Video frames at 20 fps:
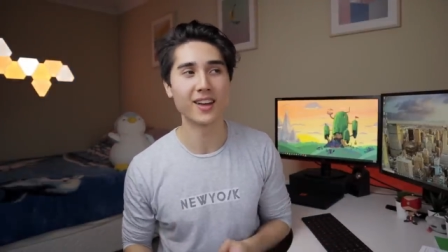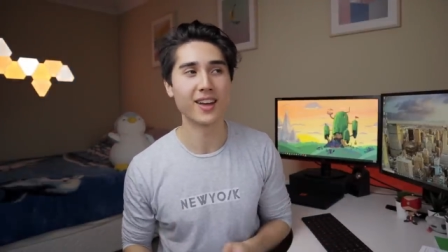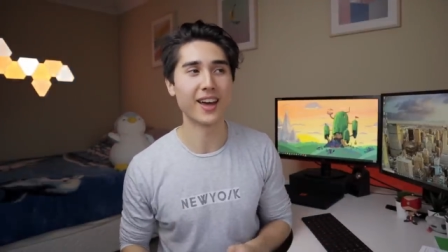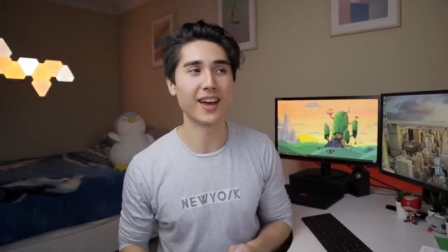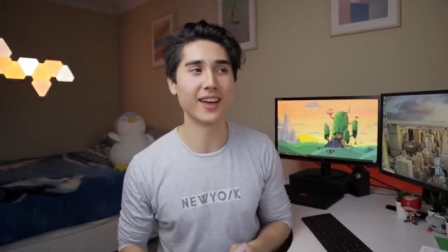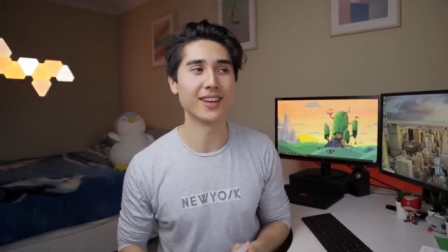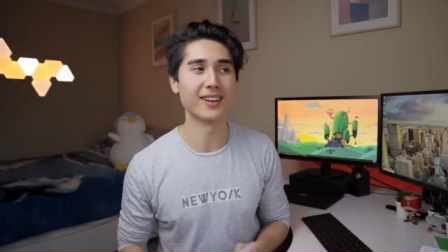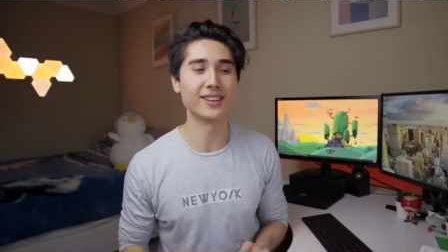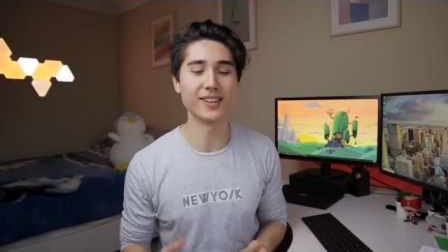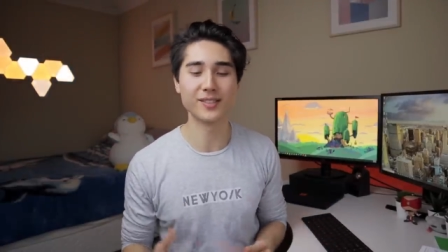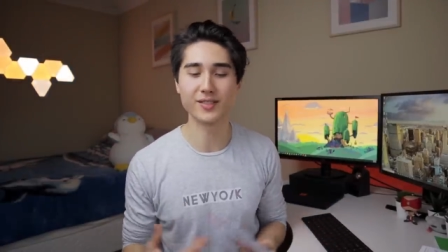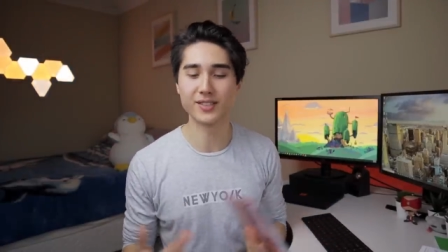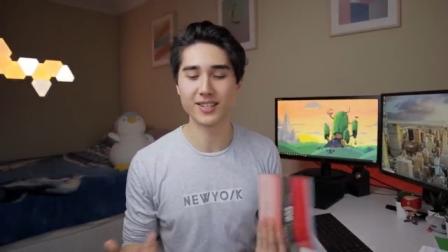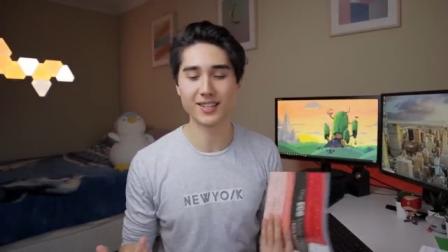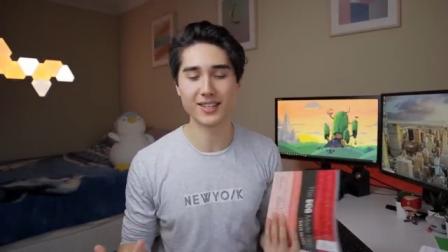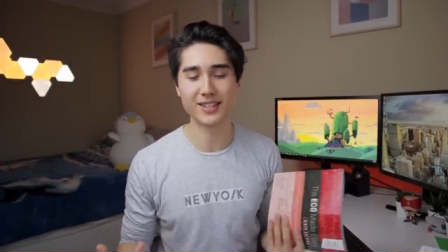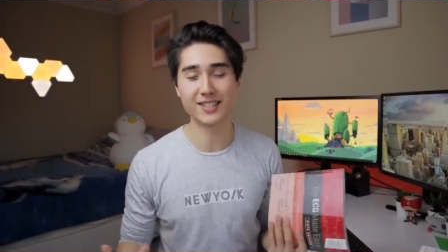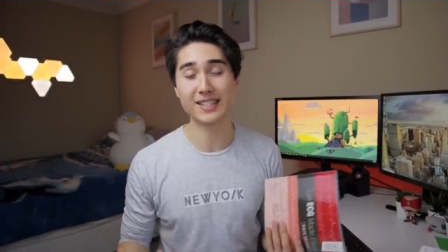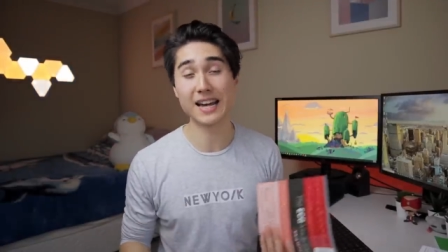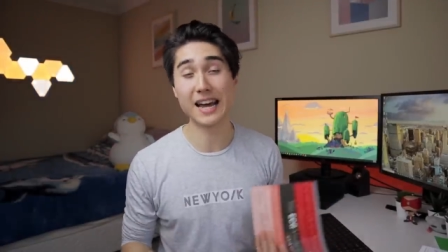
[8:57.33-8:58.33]
And even
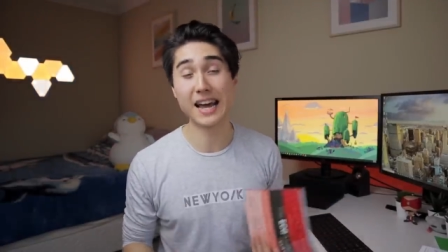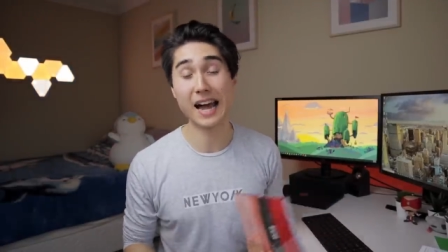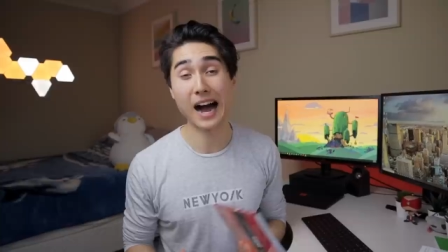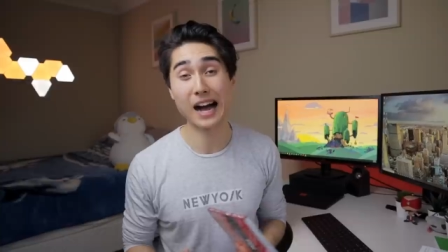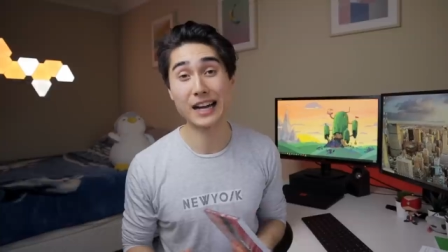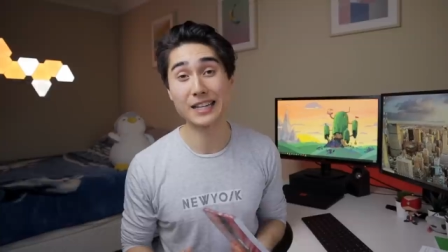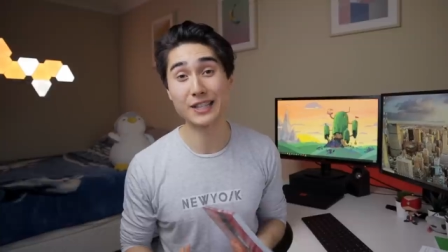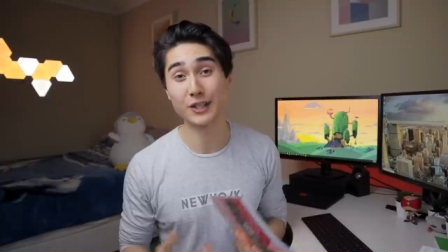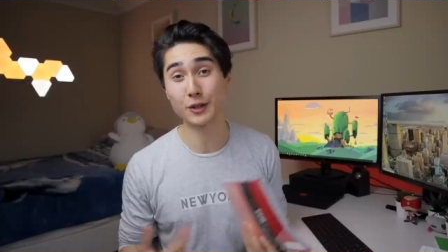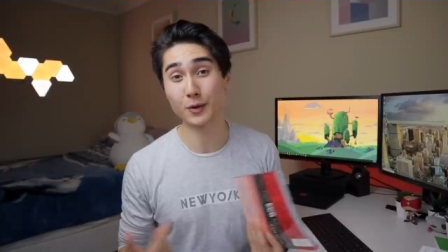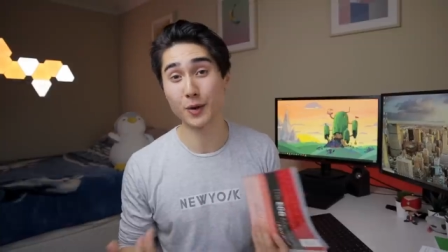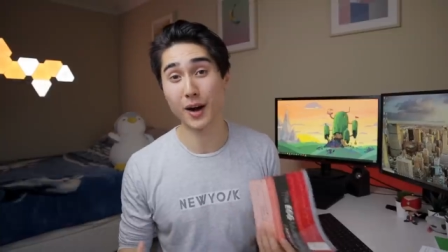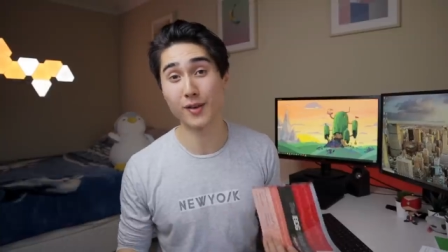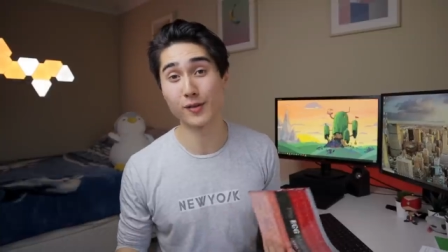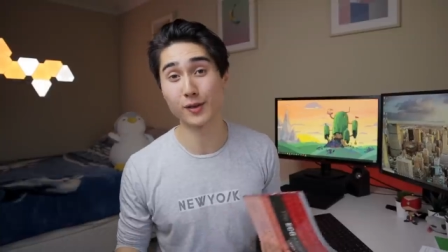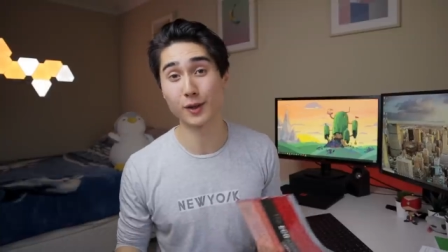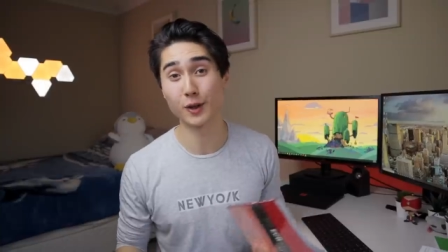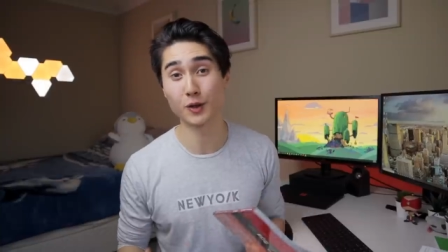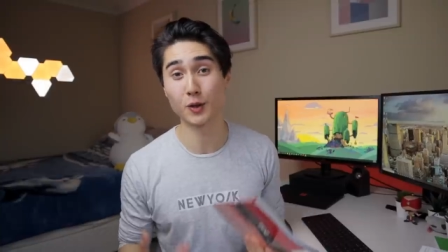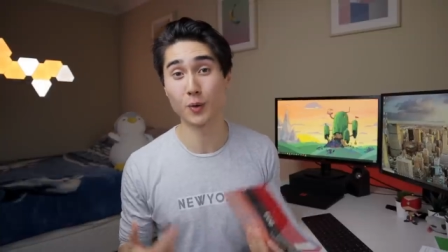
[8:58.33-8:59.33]
to this day, I still have
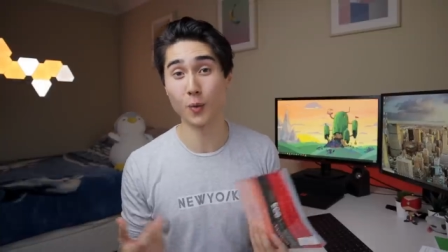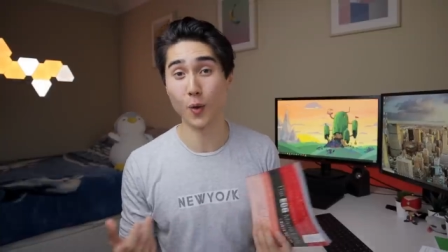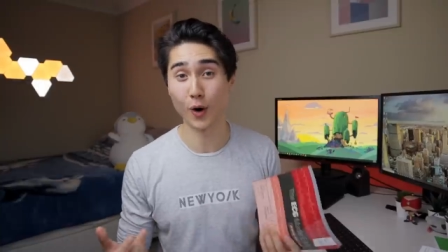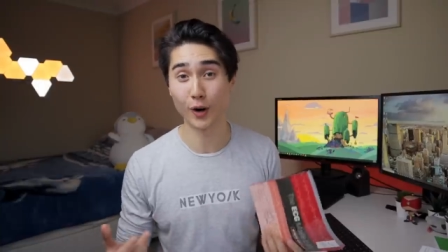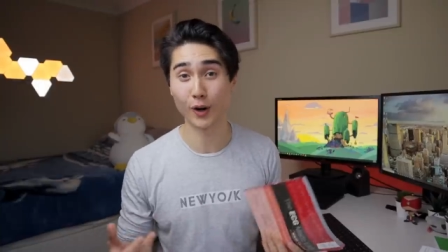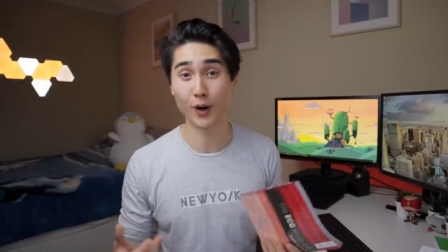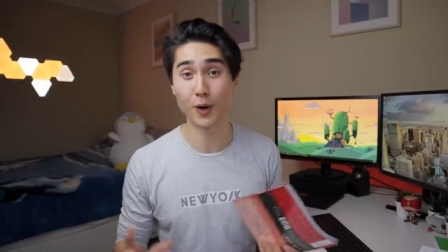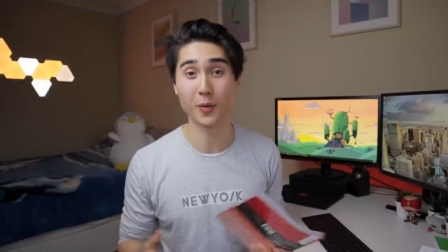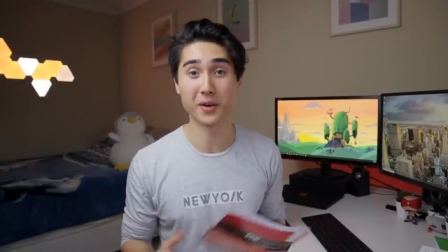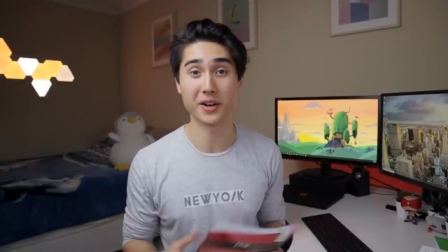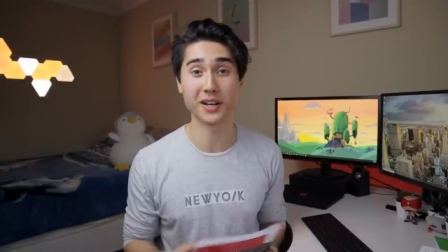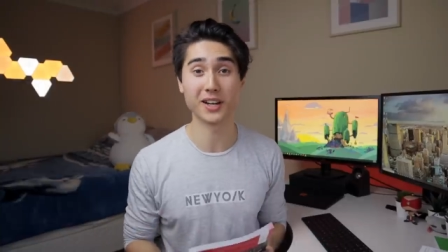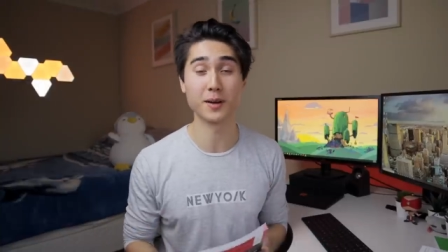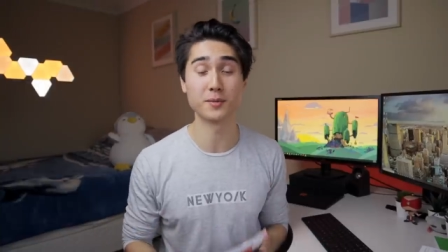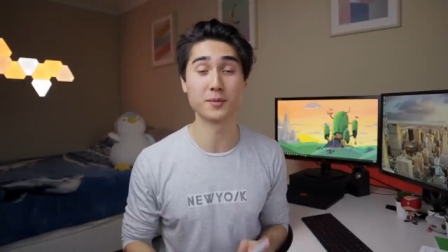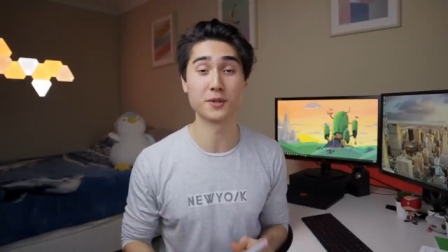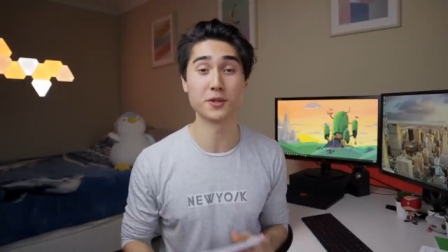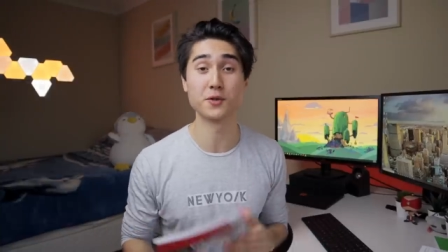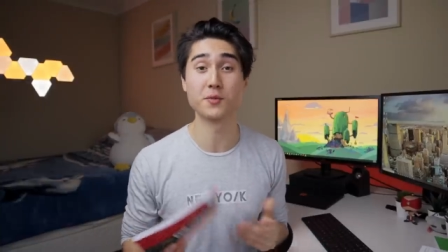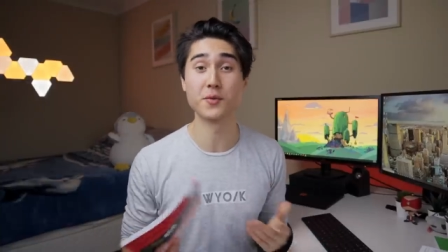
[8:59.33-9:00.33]
a lot to work on when it
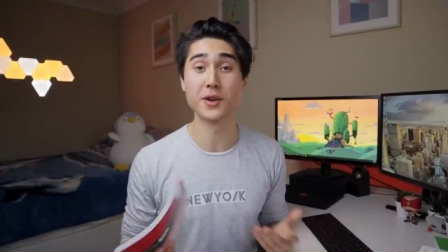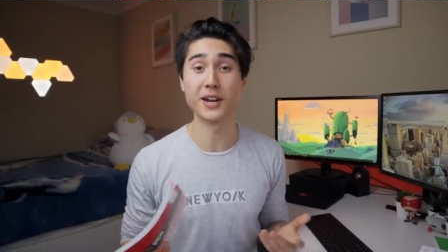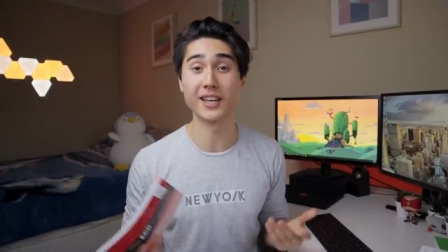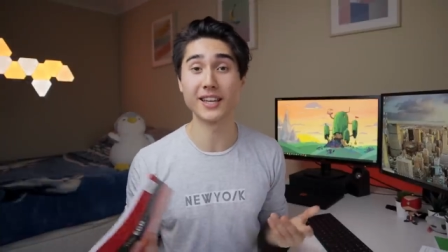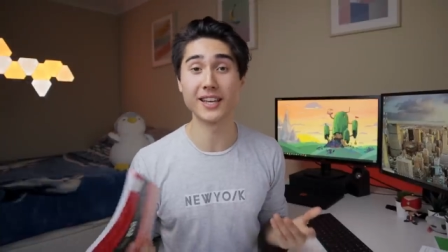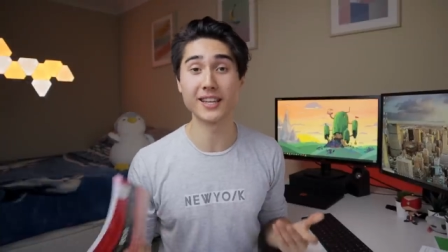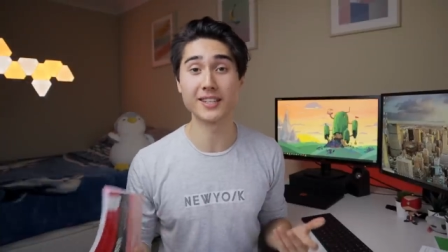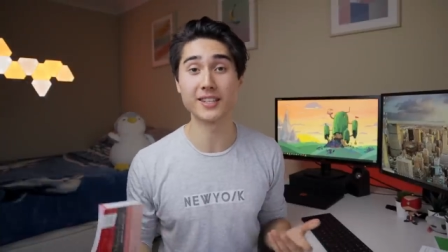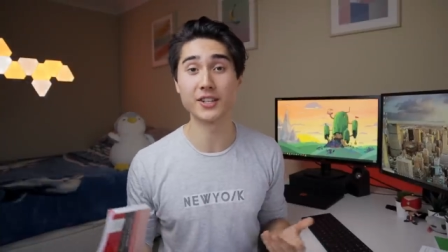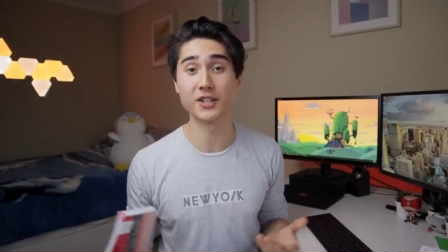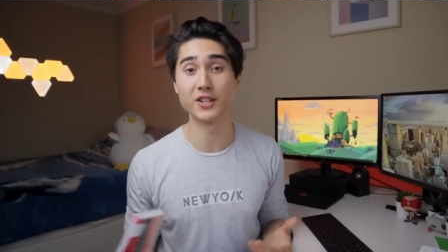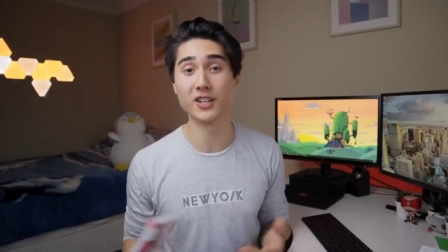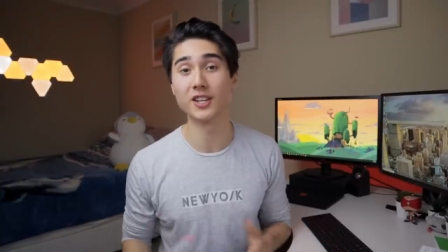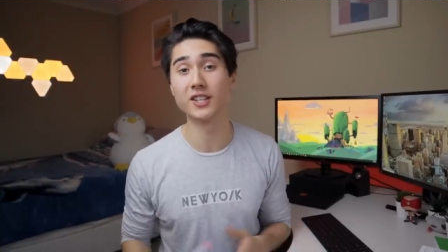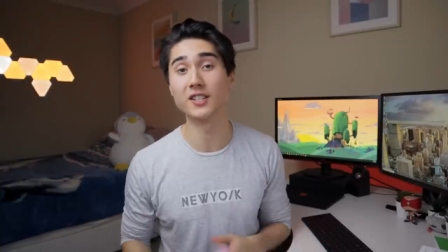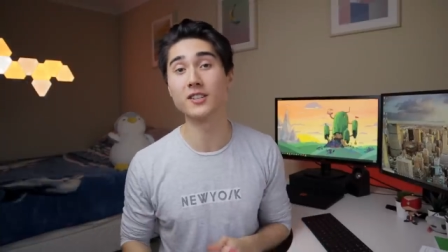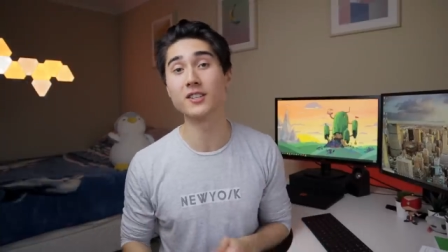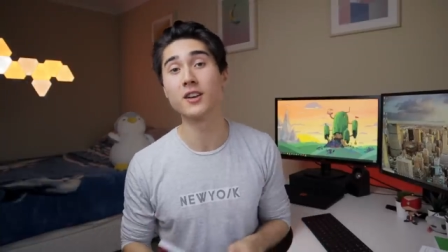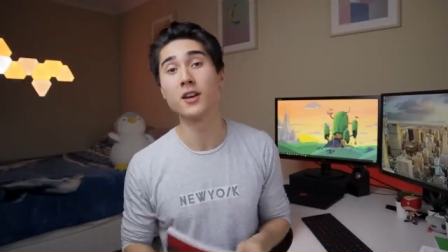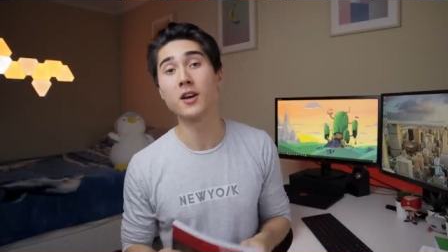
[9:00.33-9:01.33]
comes to reading
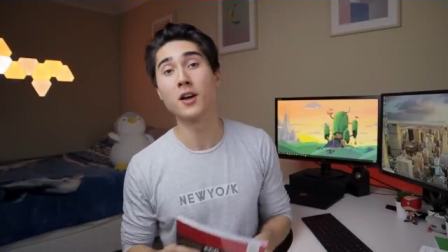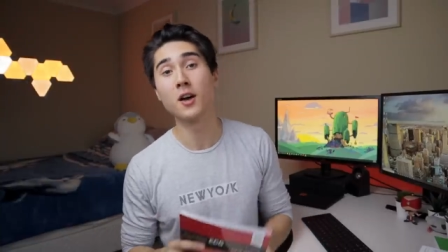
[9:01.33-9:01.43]
ECGs.